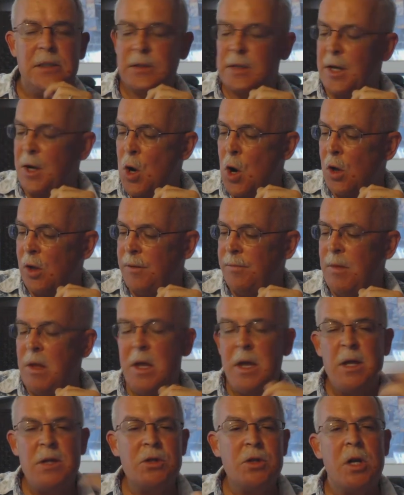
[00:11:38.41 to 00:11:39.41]
as I call it,
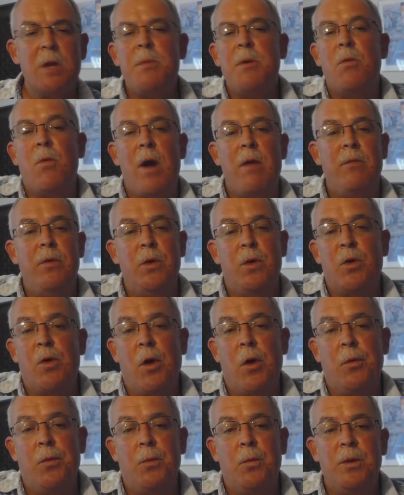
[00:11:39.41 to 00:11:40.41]
is going to be revenue
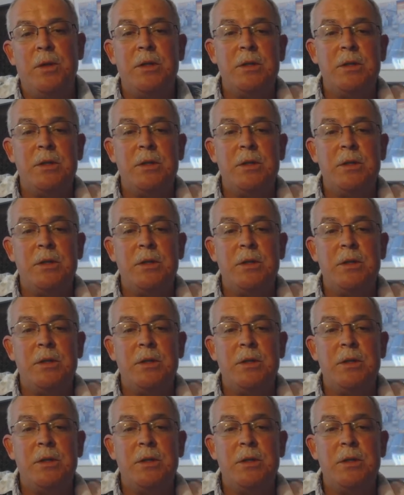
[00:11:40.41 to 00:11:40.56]
growth.